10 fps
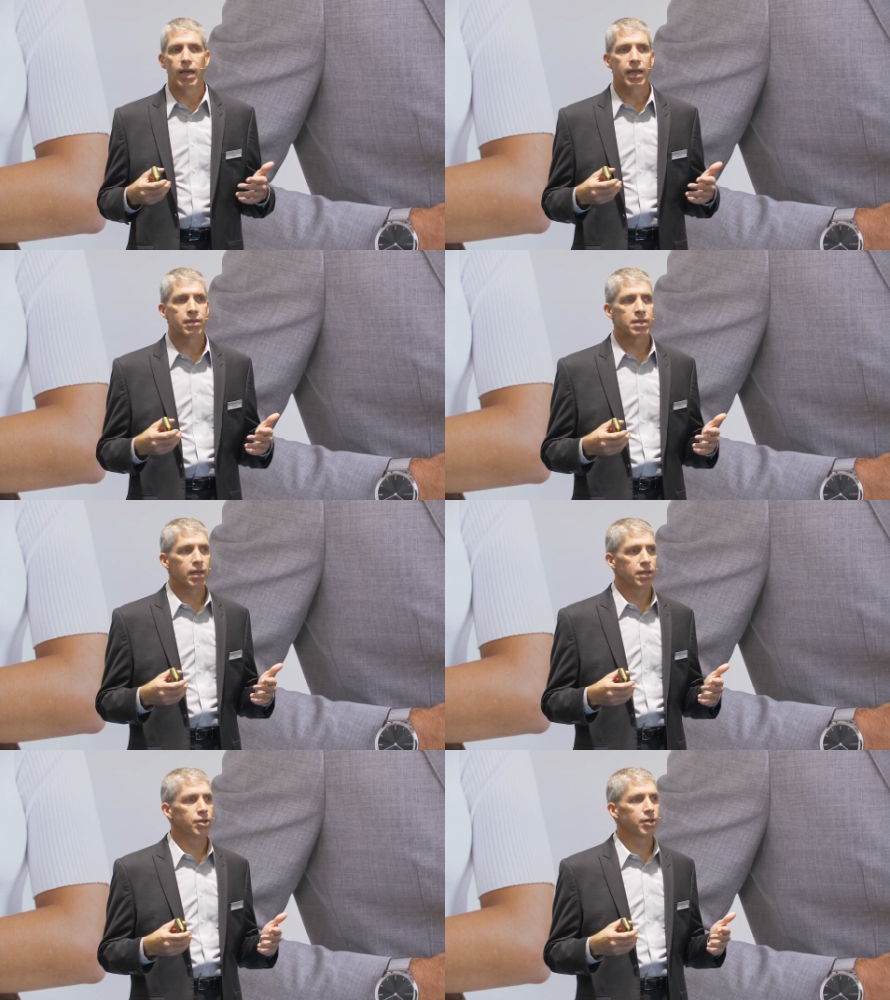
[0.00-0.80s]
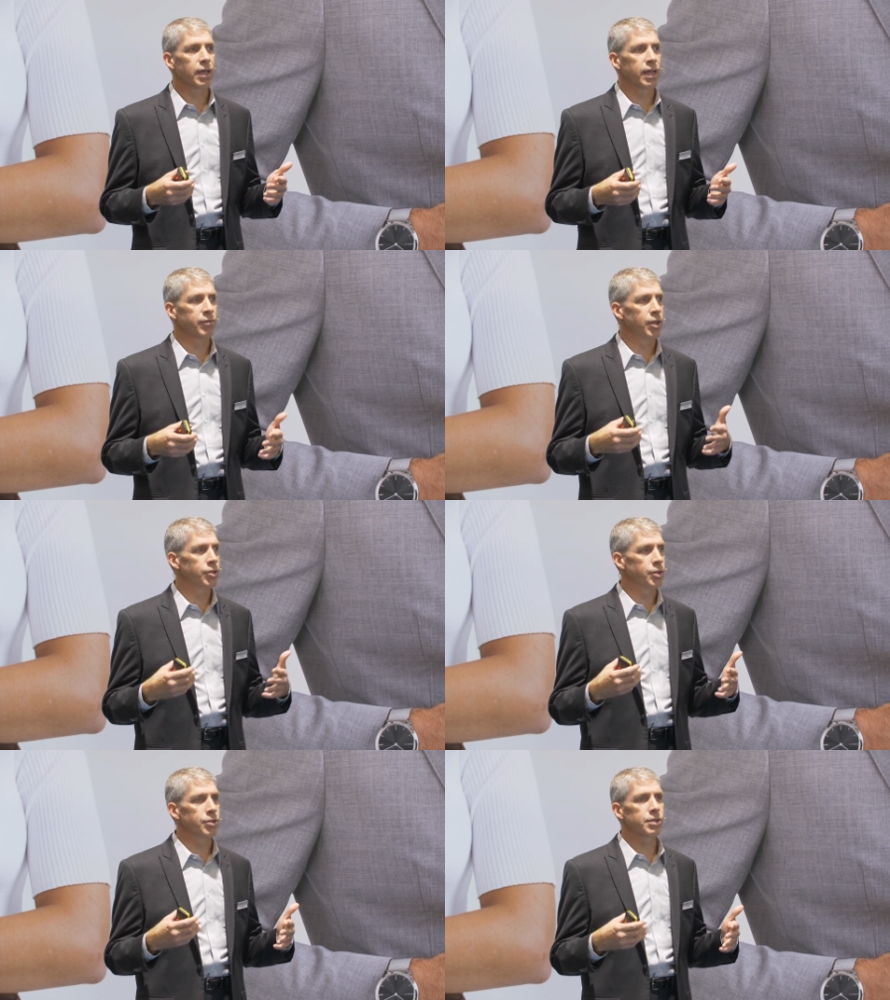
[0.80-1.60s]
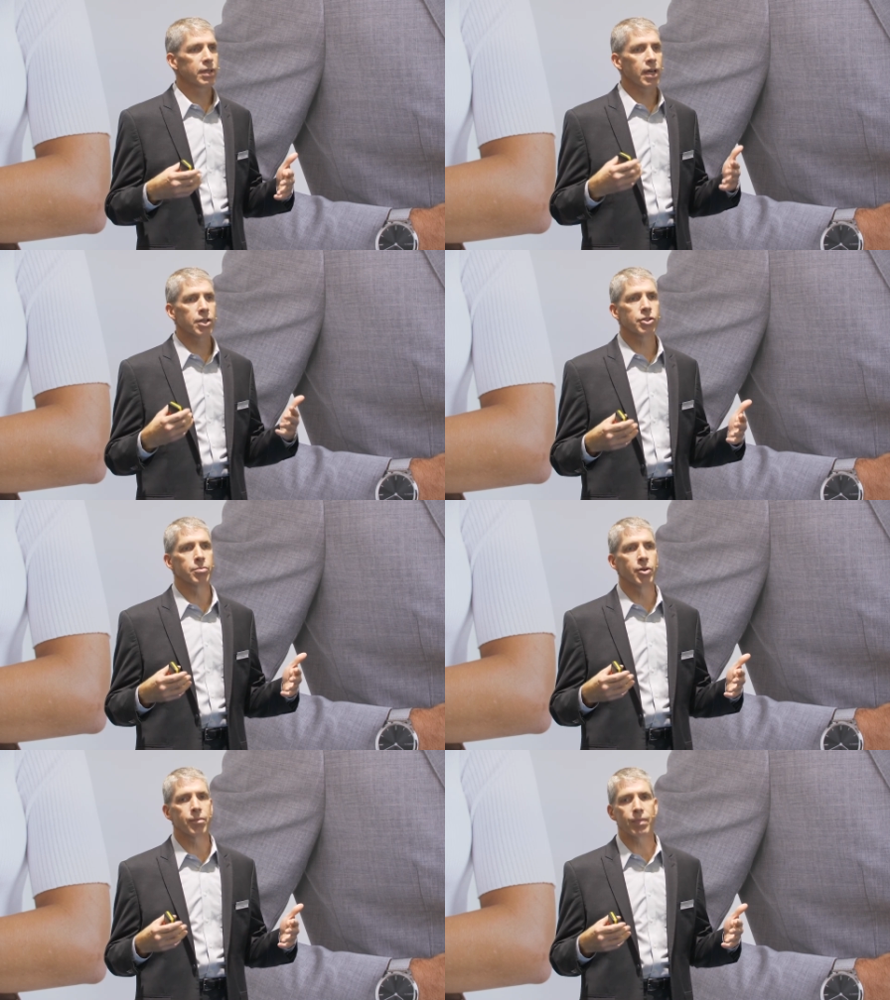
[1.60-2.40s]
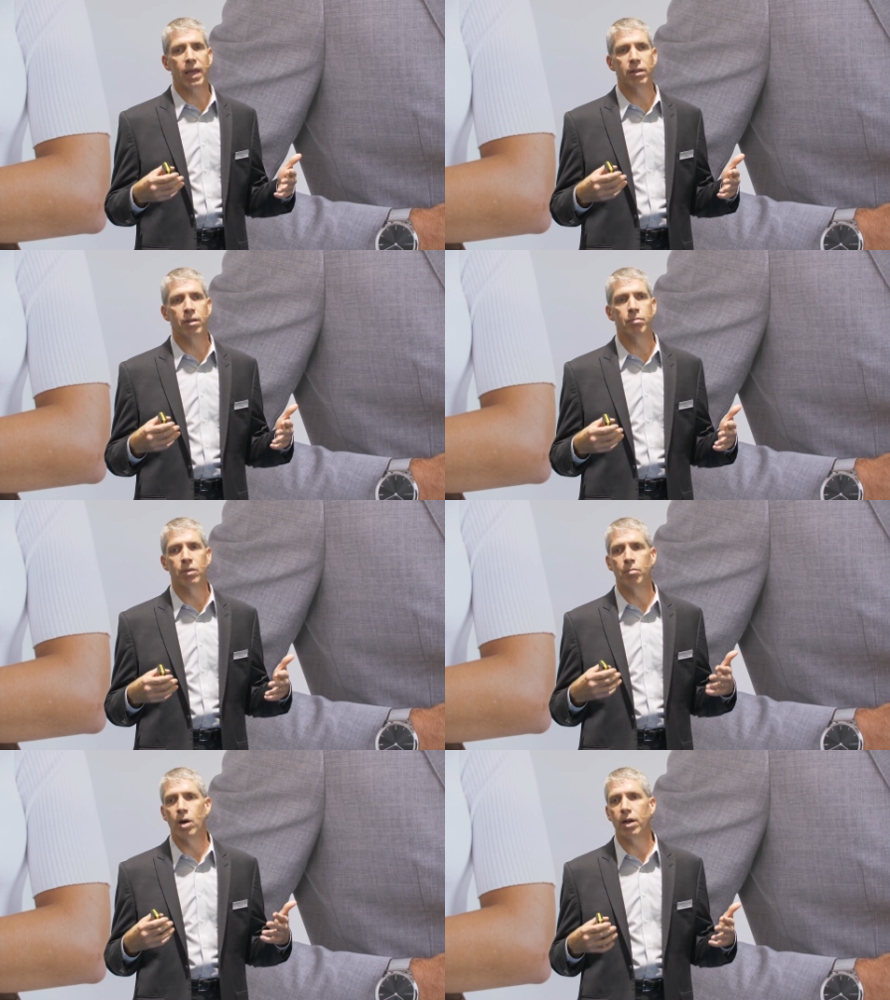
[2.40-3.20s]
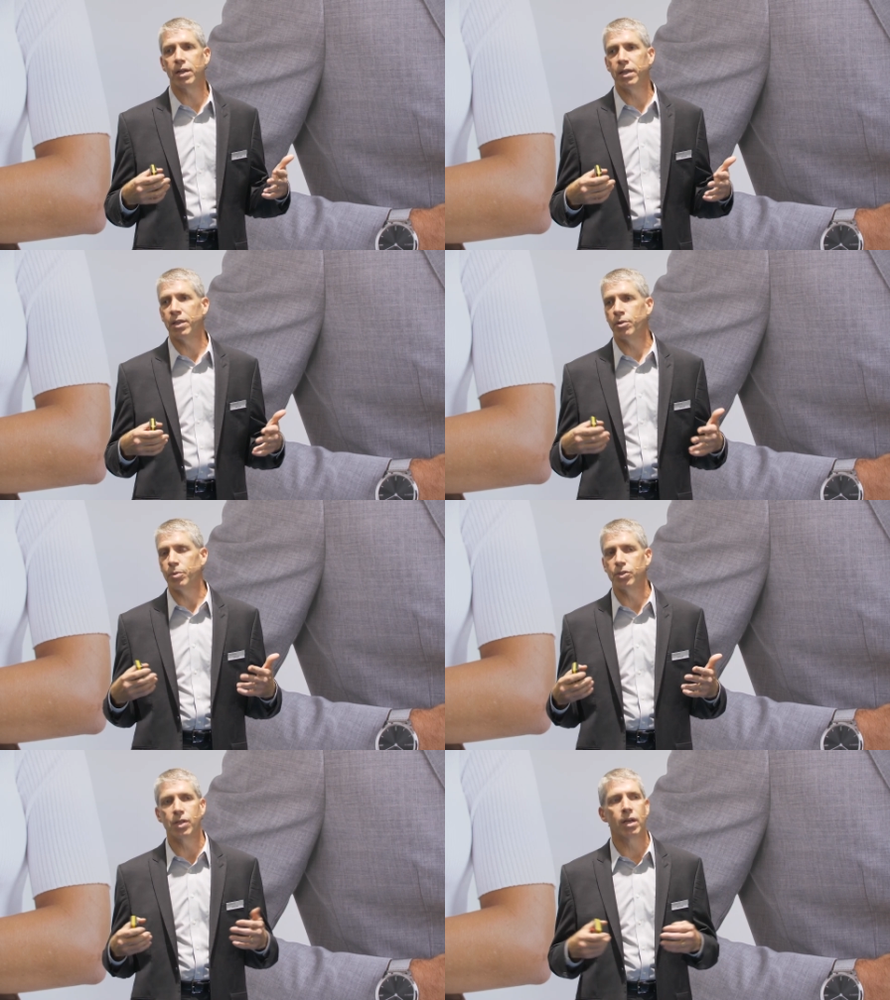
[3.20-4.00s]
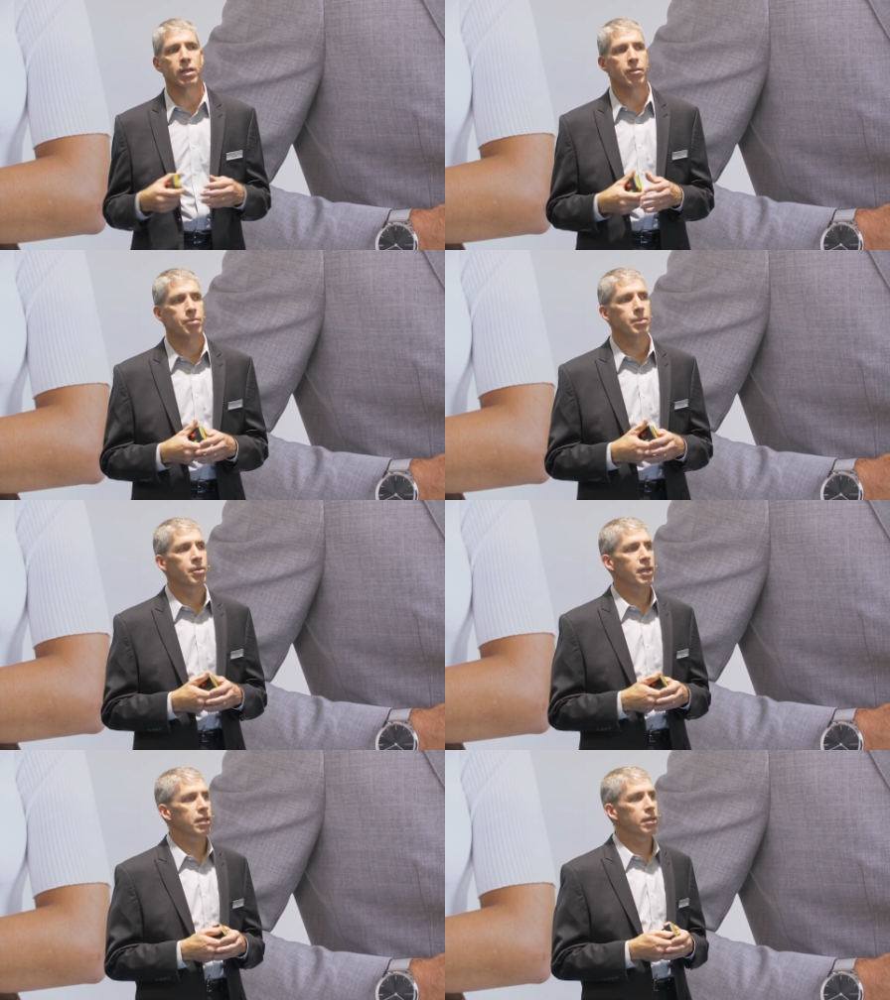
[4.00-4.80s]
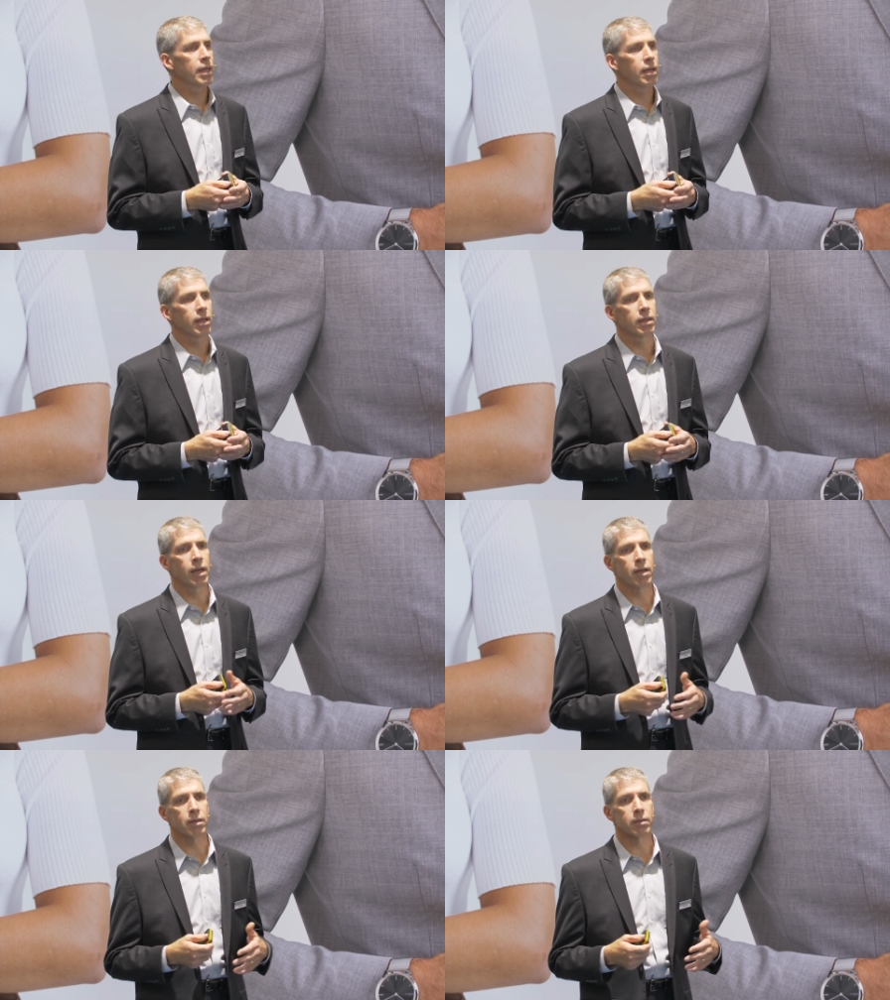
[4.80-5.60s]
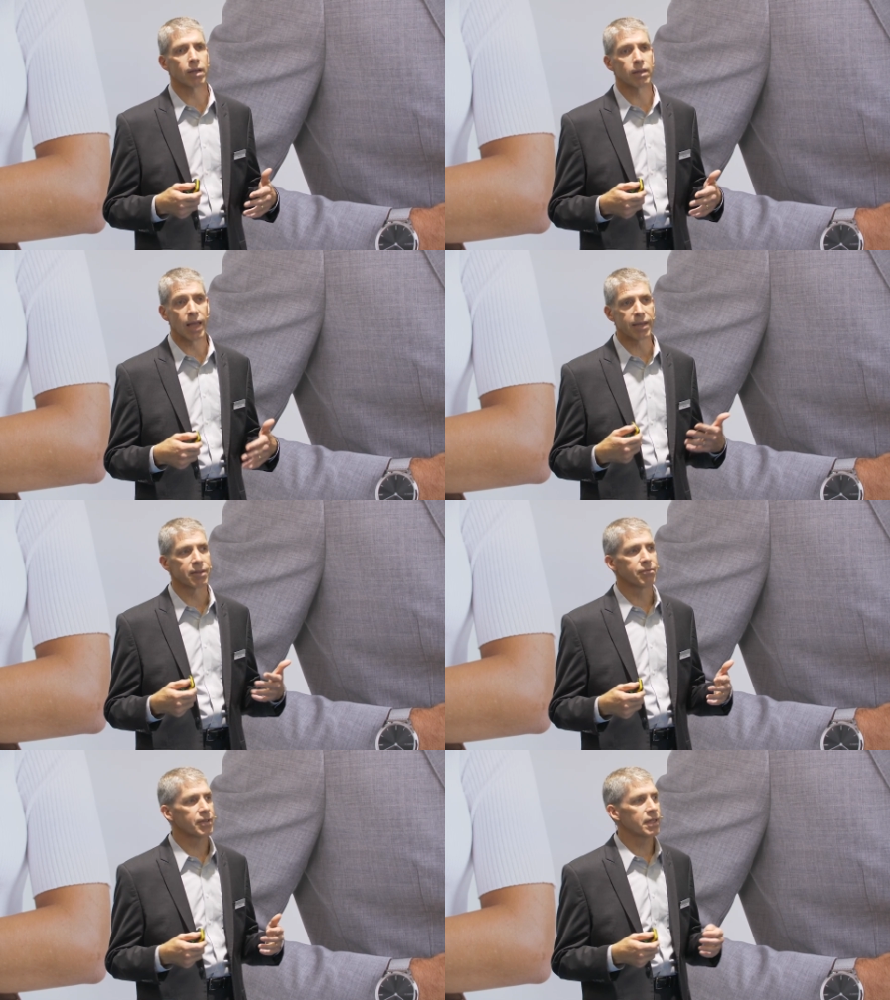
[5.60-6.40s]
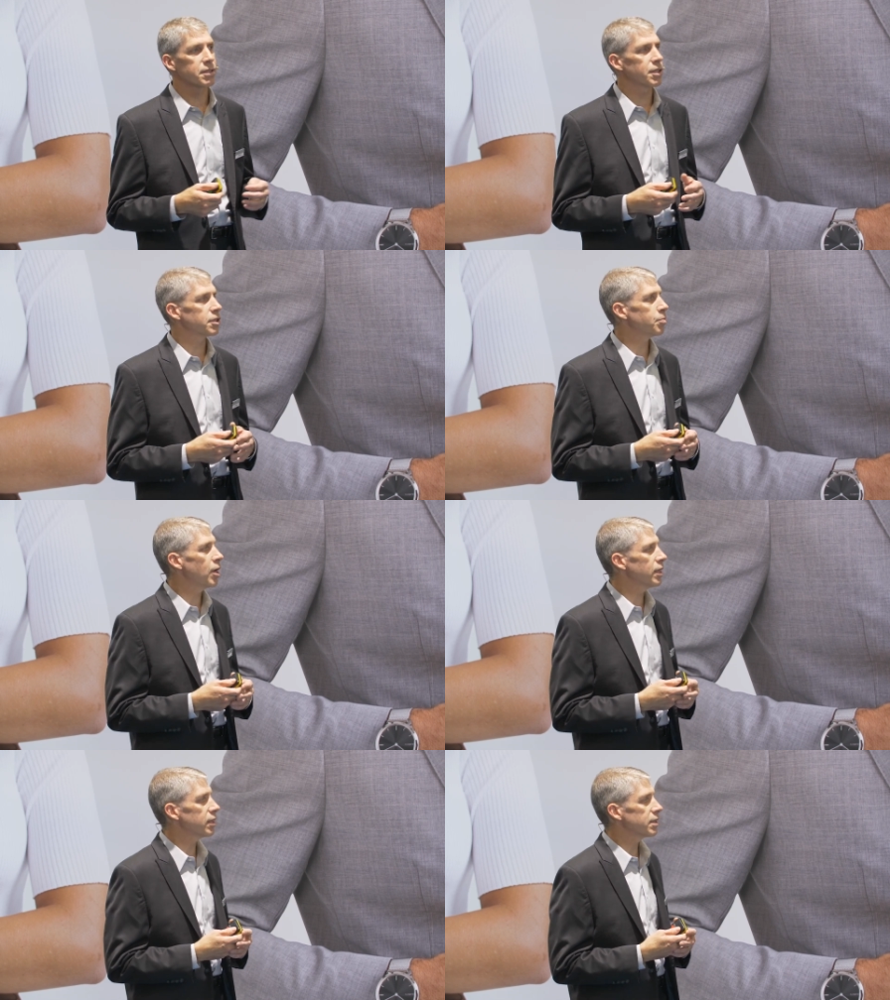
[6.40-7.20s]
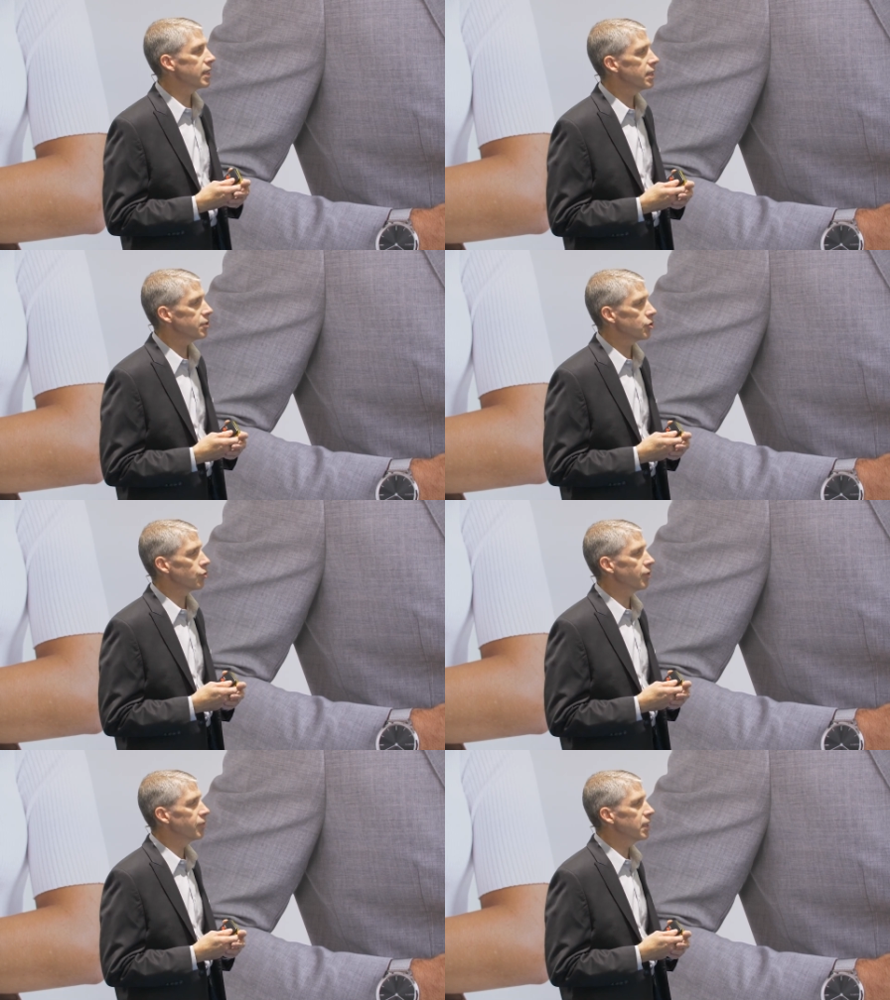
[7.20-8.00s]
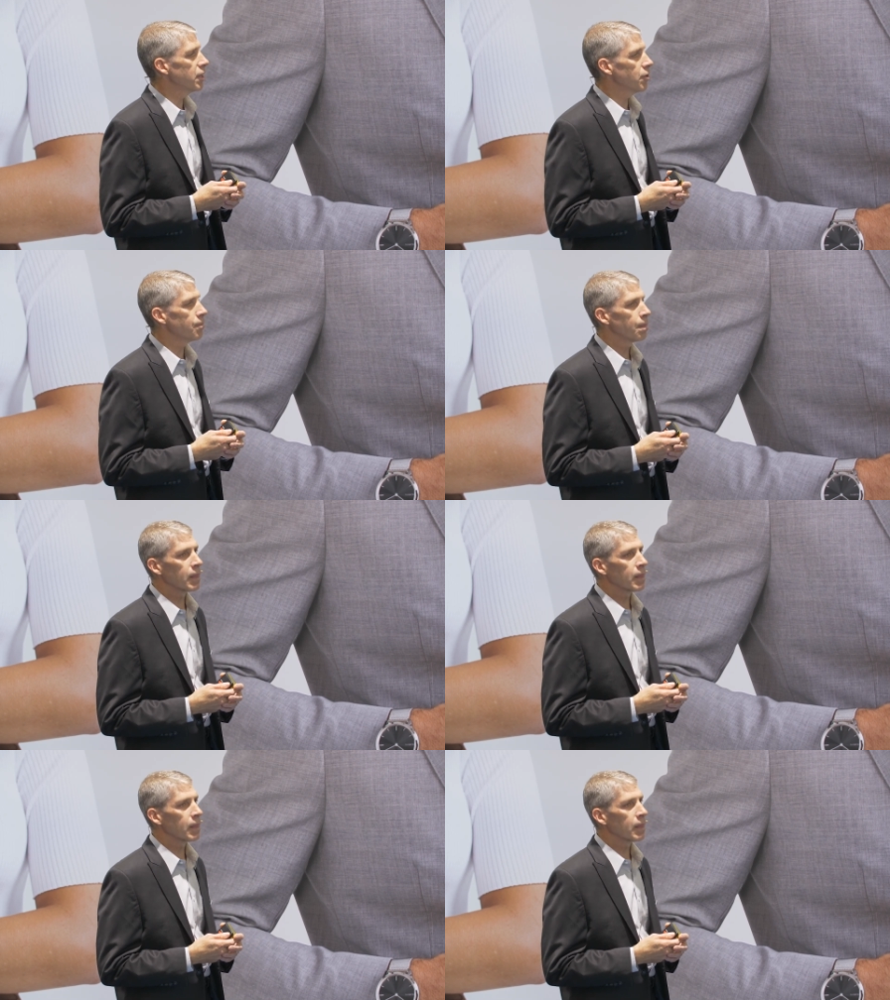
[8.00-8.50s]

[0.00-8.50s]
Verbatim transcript: And uh, here to kind of introduce the customer and the, the market and the persona of people that, that uh, like the fenix six products is a short video